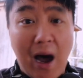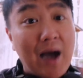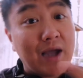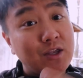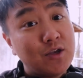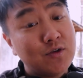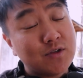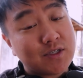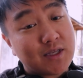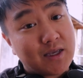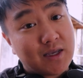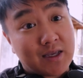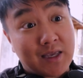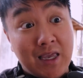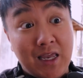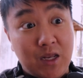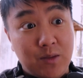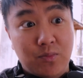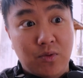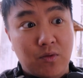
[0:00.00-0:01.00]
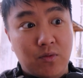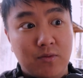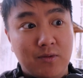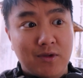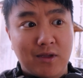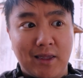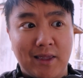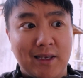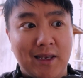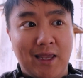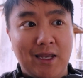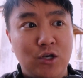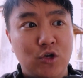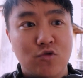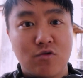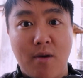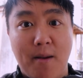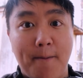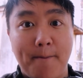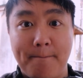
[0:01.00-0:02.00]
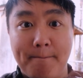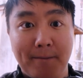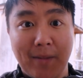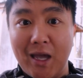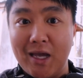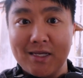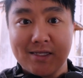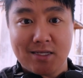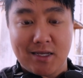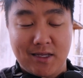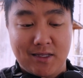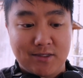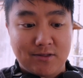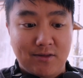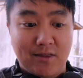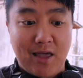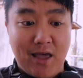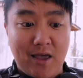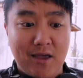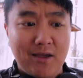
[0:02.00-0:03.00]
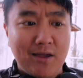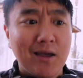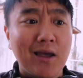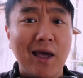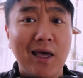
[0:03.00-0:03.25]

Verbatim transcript: I use a kiddie pool and they do amazing into that.